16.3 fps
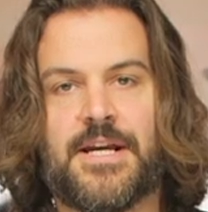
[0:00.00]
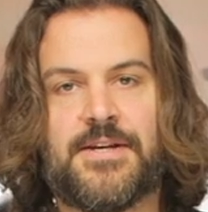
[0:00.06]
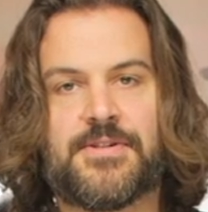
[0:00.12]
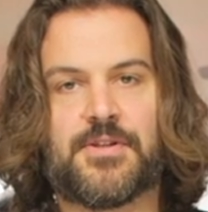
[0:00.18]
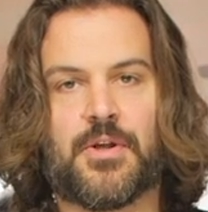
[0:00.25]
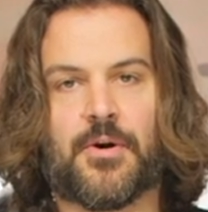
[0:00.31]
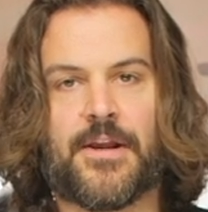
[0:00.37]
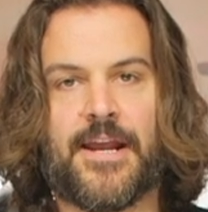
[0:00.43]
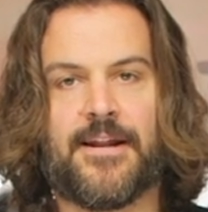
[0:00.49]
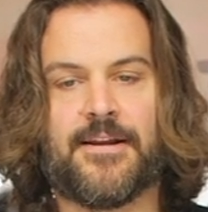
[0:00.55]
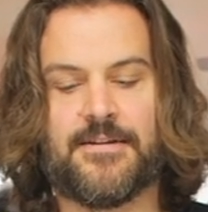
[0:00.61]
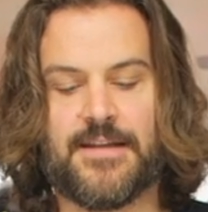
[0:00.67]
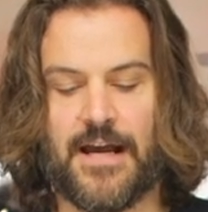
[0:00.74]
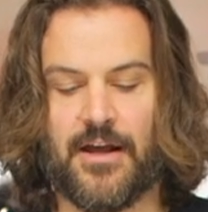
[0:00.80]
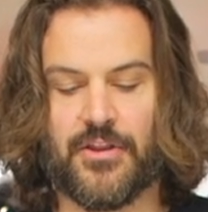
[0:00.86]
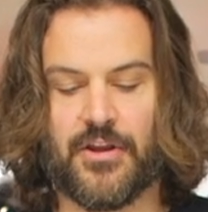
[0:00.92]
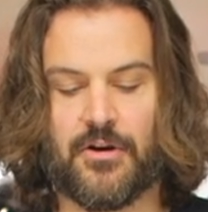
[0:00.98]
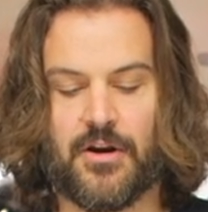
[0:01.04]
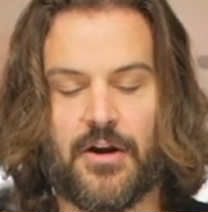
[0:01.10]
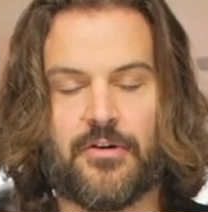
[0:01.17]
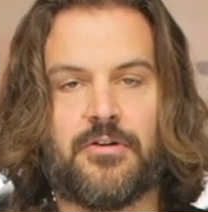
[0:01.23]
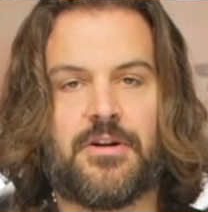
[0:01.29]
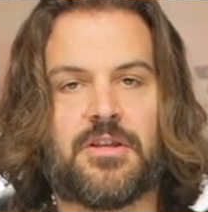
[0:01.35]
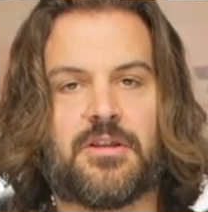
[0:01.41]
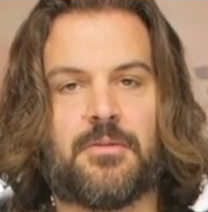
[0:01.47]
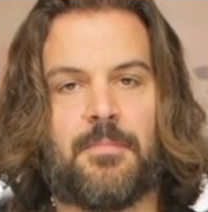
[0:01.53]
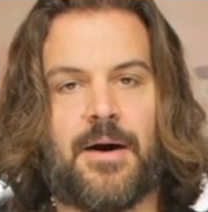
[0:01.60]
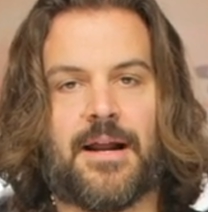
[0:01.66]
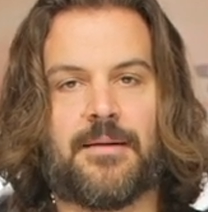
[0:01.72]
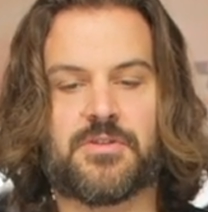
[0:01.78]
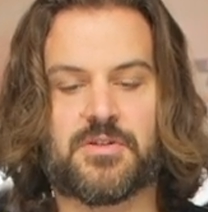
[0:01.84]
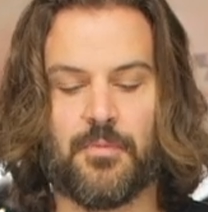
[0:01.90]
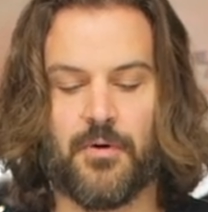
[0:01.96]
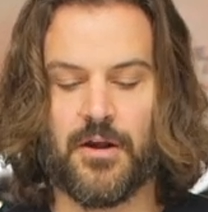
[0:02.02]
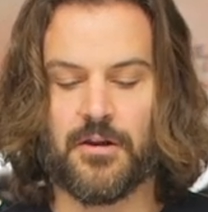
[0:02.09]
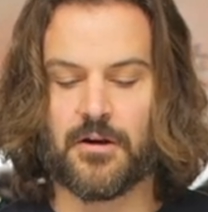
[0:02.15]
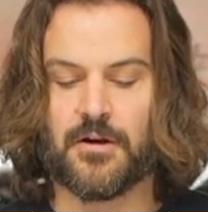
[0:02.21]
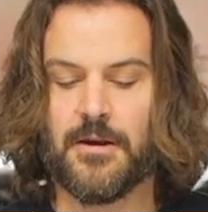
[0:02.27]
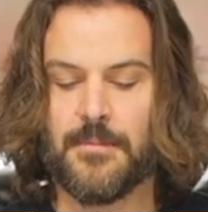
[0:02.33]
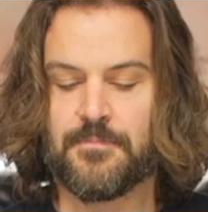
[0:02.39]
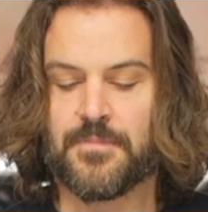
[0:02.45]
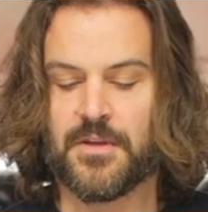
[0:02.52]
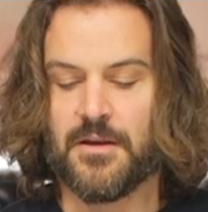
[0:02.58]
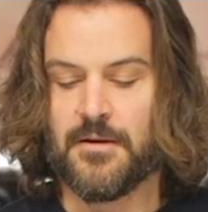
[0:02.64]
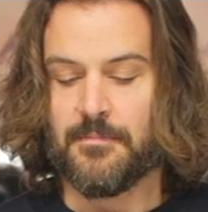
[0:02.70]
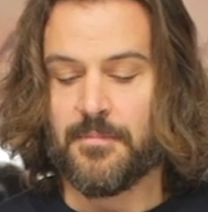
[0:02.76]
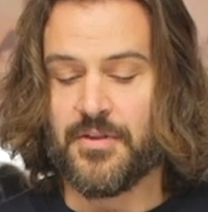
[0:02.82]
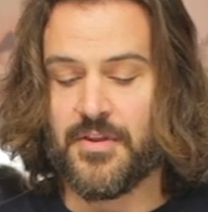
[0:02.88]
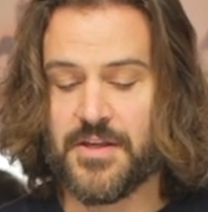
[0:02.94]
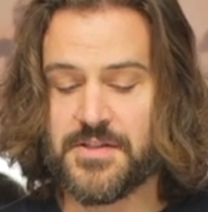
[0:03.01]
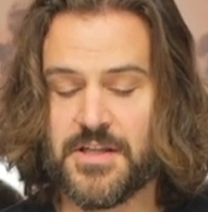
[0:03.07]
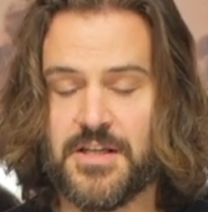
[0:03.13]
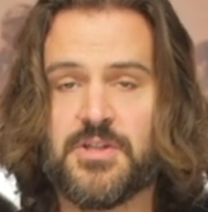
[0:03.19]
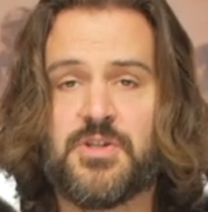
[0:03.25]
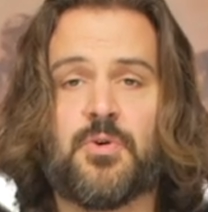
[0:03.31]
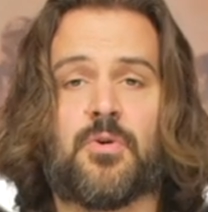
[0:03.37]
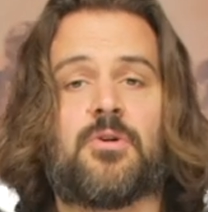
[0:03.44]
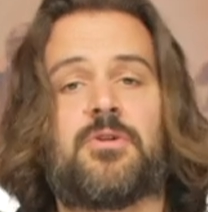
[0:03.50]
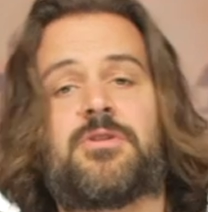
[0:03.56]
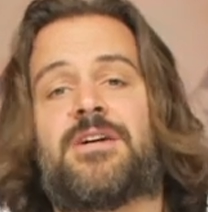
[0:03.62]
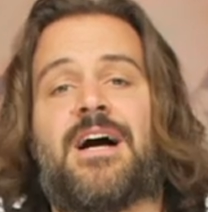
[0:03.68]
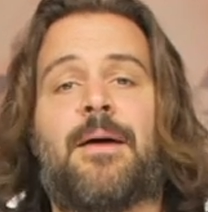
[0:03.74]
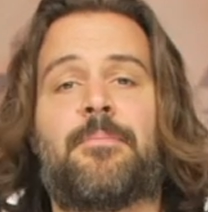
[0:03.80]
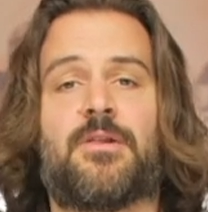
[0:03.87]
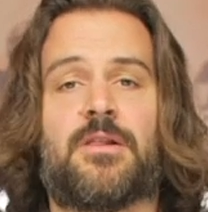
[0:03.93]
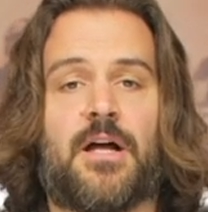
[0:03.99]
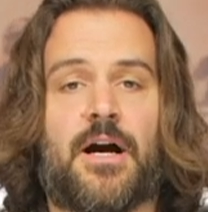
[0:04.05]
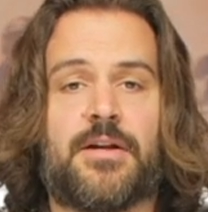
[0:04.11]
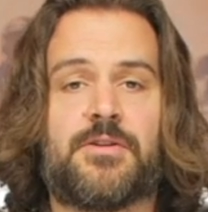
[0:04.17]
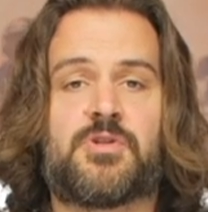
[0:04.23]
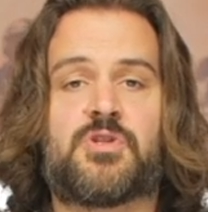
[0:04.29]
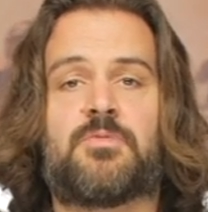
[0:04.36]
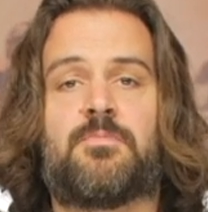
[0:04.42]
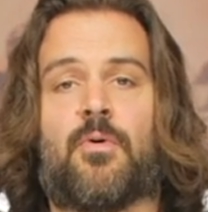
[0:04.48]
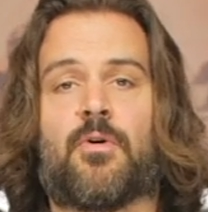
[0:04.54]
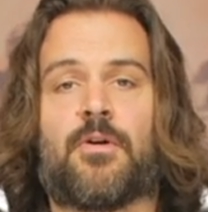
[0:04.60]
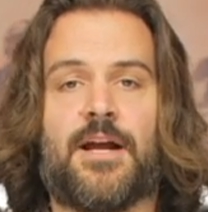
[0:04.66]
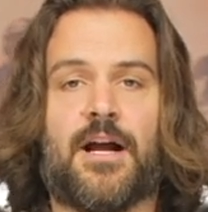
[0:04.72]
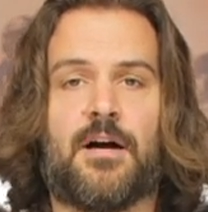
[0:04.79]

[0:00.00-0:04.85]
is located down there underneath the bottom spoiler. But this is your top-of-the-line sport